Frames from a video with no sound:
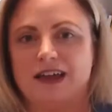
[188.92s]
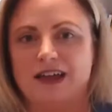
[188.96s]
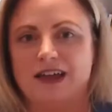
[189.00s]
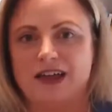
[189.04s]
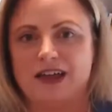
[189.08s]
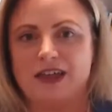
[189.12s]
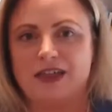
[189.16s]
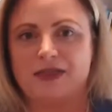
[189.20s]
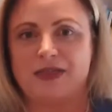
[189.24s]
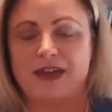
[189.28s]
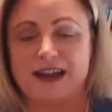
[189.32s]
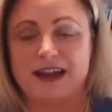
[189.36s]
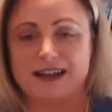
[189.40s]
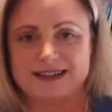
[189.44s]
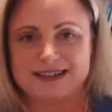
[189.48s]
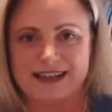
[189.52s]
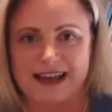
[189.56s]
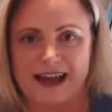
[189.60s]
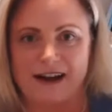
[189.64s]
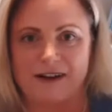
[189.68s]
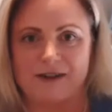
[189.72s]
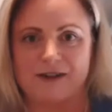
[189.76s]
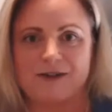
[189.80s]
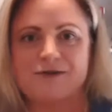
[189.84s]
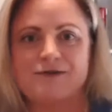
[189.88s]
Thanks,
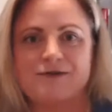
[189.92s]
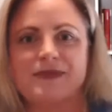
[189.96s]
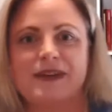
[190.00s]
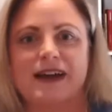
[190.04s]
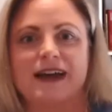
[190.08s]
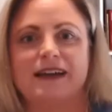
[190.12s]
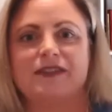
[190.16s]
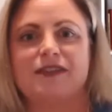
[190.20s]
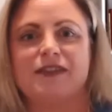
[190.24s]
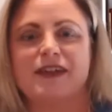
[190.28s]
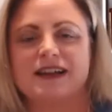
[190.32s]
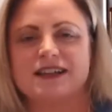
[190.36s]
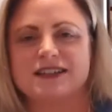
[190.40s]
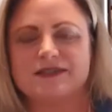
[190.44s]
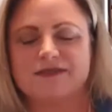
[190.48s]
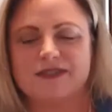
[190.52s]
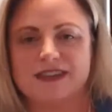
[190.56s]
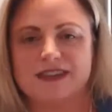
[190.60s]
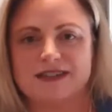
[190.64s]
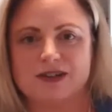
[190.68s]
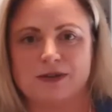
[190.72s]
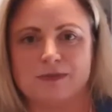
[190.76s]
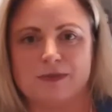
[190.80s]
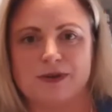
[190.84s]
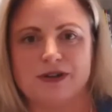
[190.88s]
Carol, and thanks for
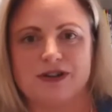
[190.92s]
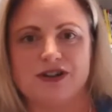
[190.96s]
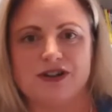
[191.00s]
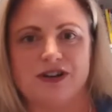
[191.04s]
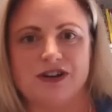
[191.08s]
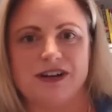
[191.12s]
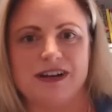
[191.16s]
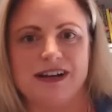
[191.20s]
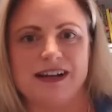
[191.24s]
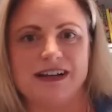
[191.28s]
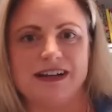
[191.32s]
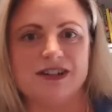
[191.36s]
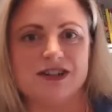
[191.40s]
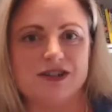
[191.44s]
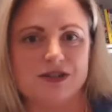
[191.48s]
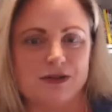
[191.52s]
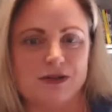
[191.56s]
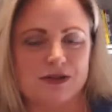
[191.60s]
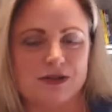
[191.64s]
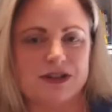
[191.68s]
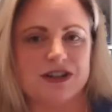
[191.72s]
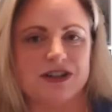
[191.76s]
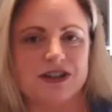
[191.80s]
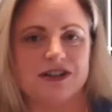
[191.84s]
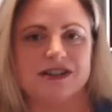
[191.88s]
this opportunity to
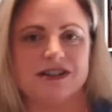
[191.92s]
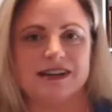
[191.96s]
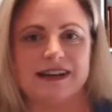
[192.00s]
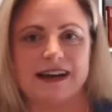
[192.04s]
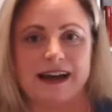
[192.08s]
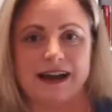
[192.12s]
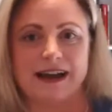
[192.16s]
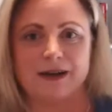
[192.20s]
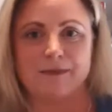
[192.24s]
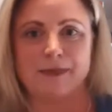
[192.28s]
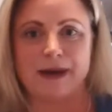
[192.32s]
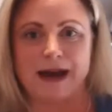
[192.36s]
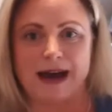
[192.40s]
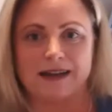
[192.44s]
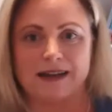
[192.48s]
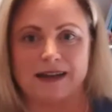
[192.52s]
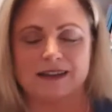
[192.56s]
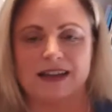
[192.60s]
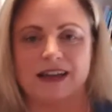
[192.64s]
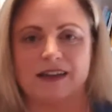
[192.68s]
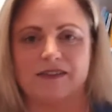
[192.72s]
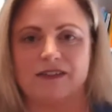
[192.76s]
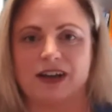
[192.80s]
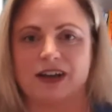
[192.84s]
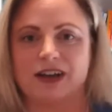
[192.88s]
talk to you today about
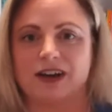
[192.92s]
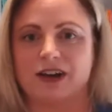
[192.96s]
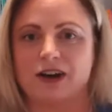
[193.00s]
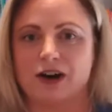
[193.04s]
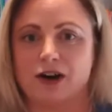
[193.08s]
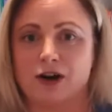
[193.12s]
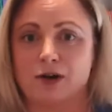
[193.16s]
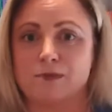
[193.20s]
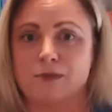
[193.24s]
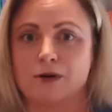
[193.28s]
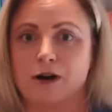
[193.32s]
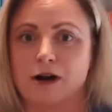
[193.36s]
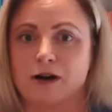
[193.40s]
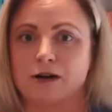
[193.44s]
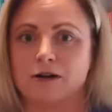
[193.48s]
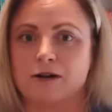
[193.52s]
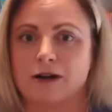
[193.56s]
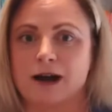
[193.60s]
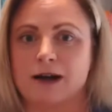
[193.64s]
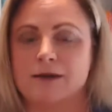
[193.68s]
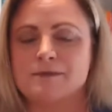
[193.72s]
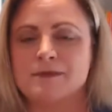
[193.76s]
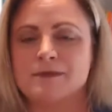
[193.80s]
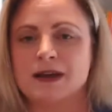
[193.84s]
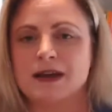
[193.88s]
the Giving It a Go
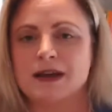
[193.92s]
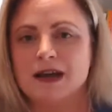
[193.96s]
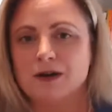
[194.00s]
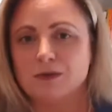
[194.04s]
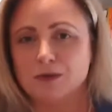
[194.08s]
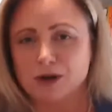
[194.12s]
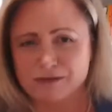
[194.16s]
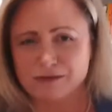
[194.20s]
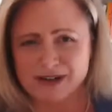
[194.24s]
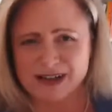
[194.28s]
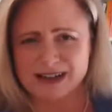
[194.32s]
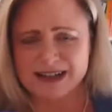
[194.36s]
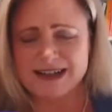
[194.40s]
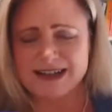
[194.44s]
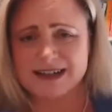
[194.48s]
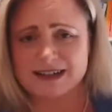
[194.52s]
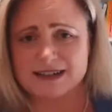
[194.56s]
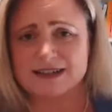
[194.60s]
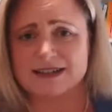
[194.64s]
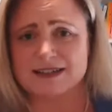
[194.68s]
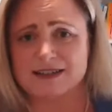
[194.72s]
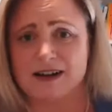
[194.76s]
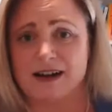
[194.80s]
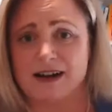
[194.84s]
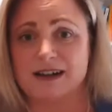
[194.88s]
program. We're really
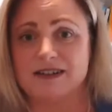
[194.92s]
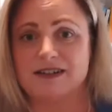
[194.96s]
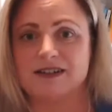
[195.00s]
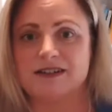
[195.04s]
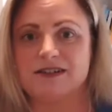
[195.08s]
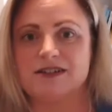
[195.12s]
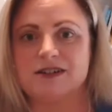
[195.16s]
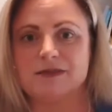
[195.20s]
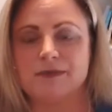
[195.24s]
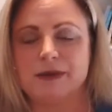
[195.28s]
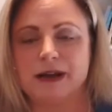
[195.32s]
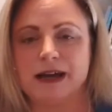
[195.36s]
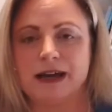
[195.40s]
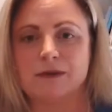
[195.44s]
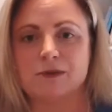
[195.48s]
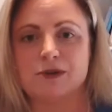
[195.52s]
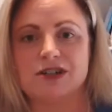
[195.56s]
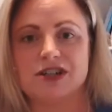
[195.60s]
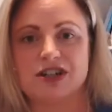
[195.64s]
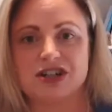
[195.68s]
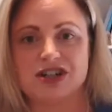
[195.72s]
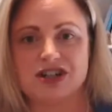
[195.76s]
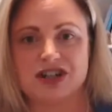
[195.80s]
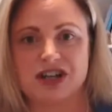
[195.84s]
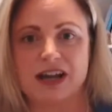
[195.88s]
excited to be able
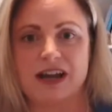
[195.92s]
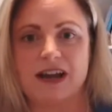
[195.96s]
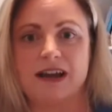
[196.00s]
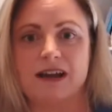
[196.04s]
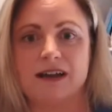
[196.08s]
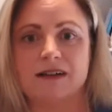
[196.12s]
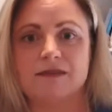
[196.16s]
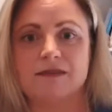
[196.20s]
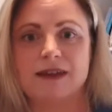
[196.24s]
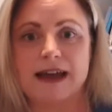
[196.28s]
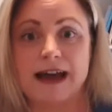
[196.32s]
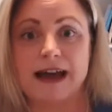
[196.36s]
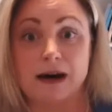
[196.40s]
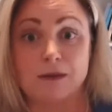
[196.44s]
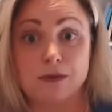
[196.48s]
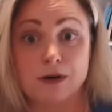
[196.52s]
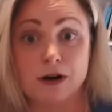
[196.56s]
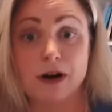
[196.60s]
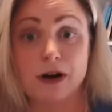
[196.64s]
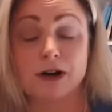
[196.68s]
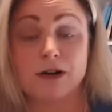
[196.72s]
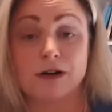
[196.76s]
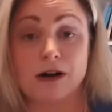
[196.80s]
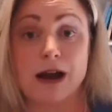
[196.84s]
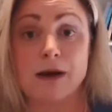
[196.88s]
to share our
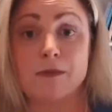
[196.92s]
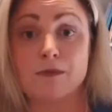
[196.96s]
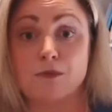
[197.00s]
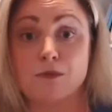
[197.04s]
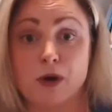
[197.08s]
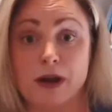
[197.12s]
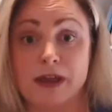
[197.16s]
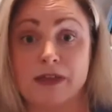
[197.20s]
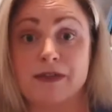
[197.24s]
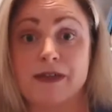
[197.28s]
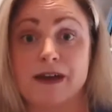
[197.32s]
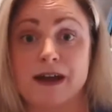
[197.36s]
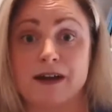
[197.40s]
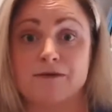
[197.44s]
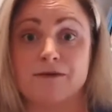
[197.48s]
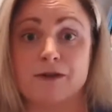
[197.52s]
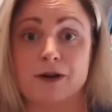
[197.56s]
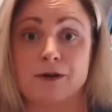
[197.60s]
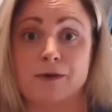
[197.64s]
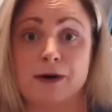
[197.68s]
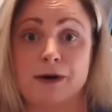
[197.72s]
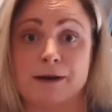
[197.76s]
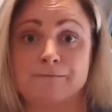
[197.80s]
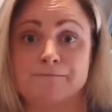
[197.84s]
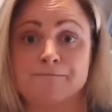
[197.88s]
program with
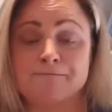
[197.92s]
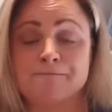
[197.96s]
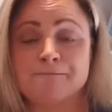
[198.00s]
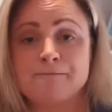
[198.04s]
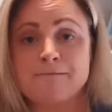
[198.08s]
everyone.